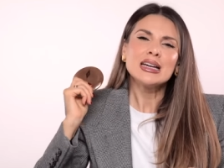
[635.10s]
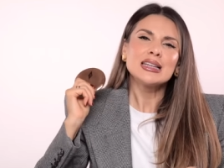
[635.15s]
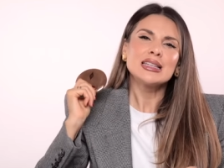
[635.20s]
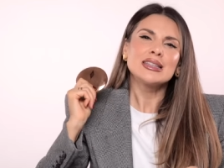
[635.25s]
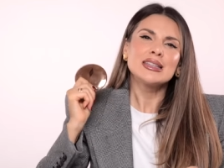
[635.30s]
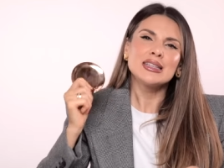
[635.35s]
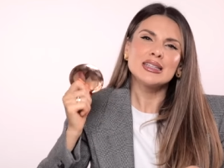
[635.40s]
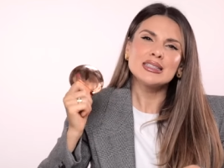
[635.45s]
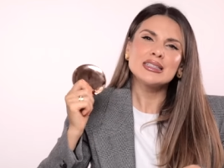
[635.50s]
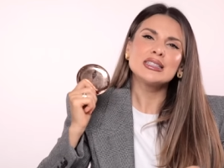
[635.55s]

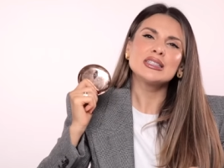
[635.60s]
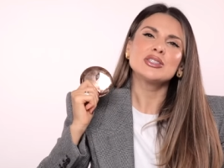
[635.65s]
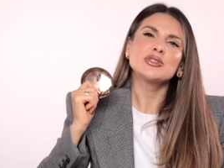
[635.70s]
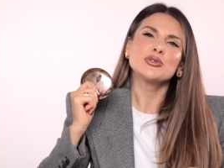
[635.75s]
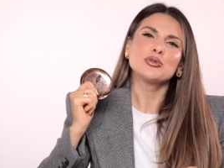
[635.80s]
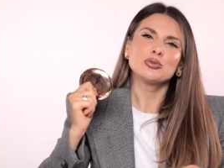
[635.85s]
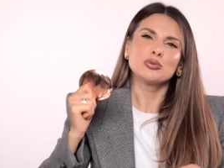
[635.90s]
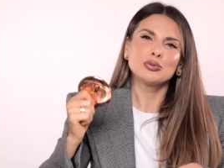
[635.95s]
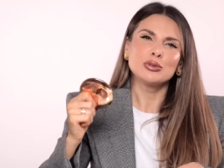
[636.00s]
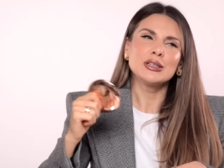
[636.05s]
this
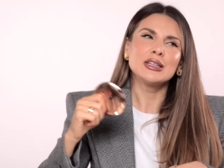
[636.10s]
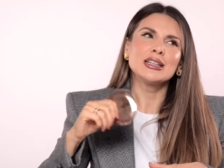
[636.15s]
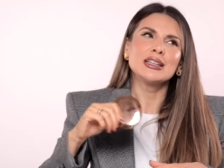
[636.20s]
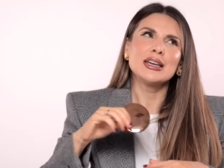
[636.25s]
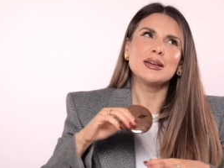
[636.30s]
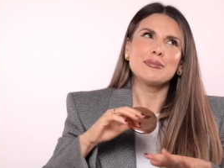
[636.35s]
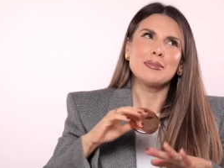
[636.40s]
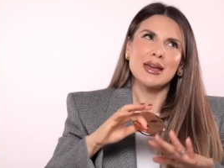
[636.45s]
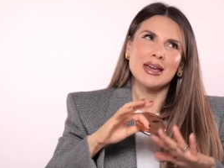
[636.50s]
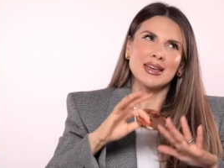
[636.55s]
is
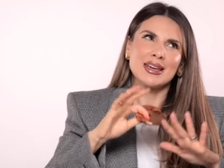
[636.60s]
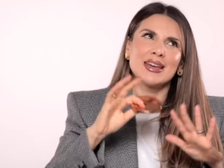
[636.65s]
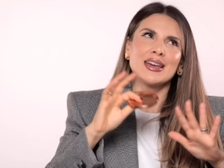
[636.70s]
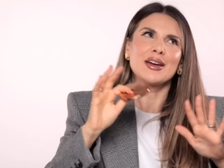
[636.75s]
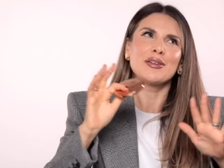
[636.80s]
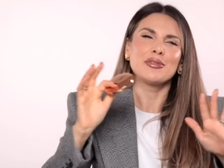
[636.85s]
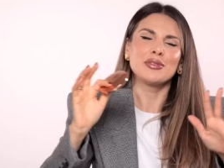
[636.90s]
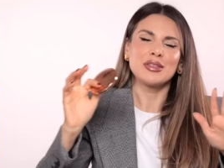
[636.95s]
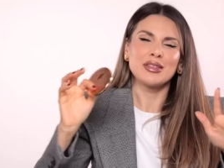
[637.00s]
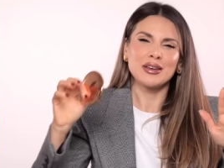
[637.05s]
really making
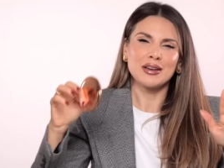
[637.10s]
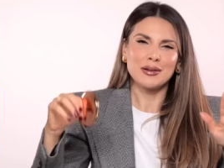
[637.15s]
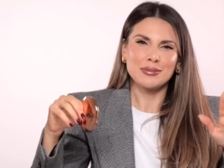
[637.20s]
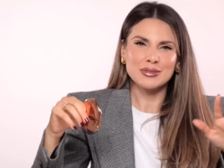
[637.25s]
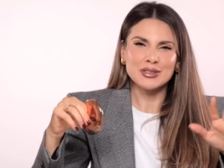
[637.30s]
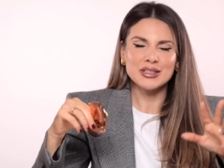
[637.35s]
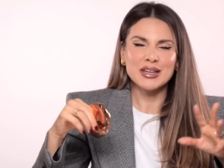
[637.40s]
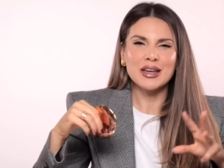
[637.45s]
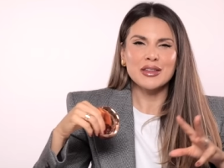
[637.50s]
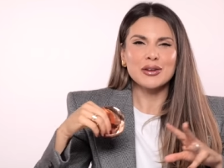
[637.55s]
everything come
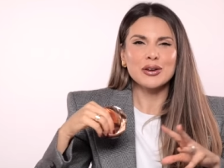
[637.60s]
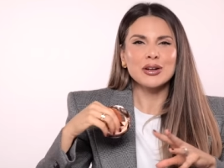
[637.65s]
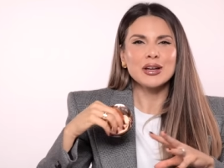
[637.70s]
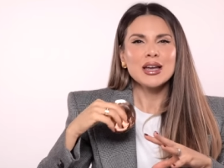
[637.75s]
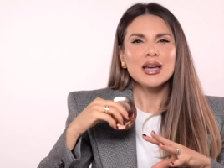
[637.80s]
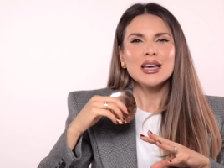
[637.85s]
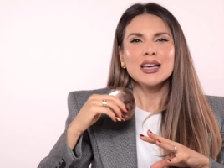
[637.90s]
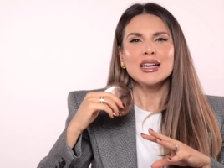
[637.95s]
together.